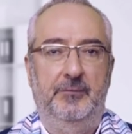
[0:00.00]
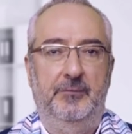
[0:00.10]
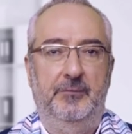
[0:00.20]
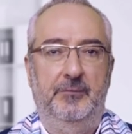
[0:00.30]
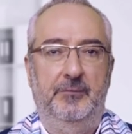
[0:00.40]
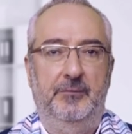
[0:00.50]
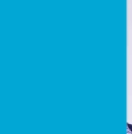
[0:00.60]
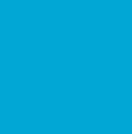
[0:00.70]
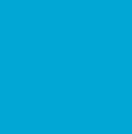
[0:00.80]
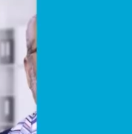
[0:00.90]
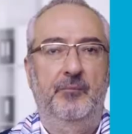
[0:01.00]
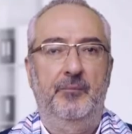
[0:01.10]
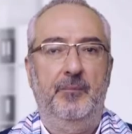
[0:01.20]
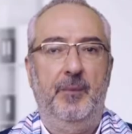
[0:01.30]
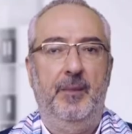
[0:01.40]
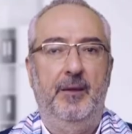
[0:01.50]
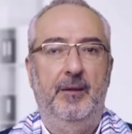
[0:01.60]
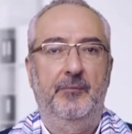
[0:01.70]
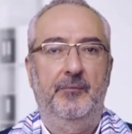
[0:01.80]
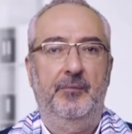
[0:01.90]

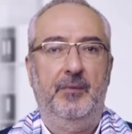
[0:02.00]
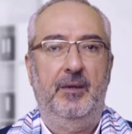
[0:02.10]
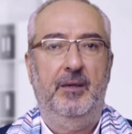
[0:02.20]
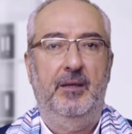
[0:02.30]
Nothing is said.